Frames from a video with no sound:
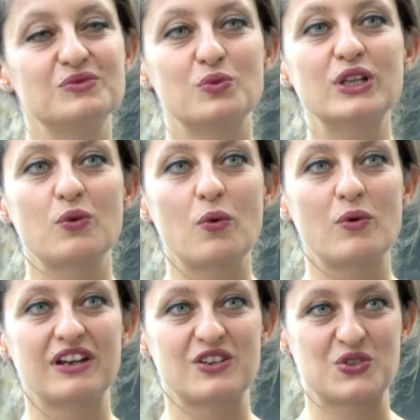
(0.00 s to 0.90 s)
What do we
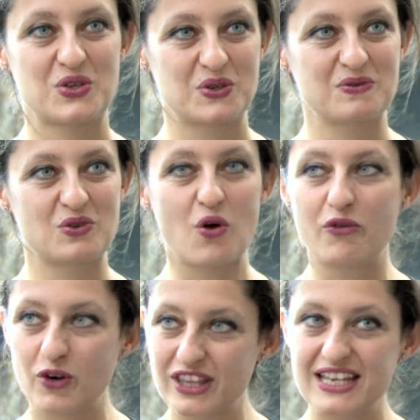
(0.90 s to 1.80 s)
want to do? Go
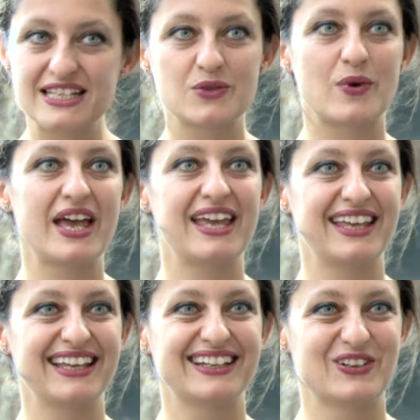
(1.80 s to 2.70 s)
for the easy way
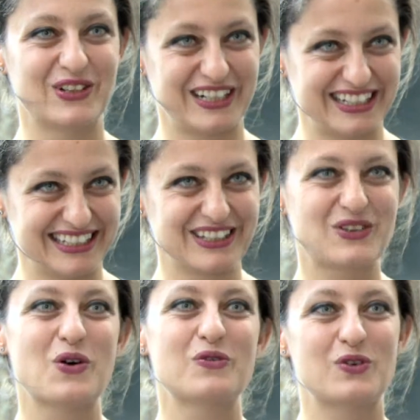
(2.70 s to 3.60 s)
or
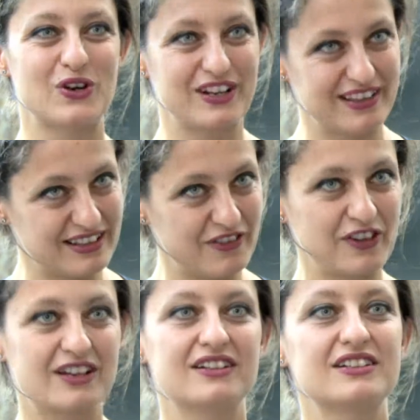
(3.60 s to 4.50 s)
go for the
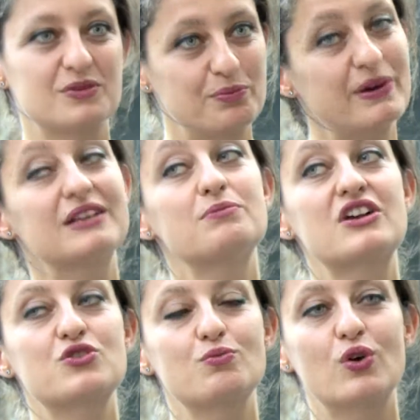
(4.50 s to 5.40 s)
difficult but
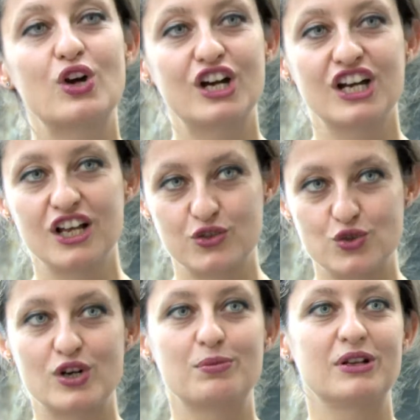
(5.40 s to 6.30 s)
much more
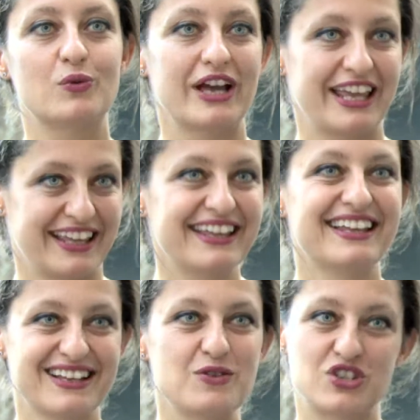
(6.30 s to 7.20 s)
durable way,
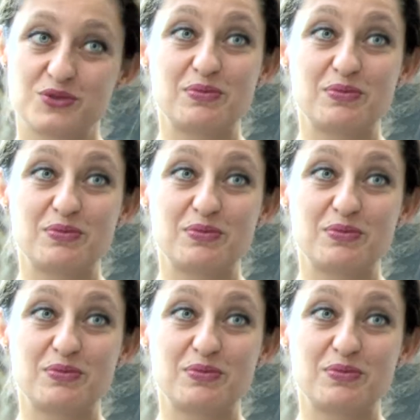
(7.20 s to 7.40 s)
which is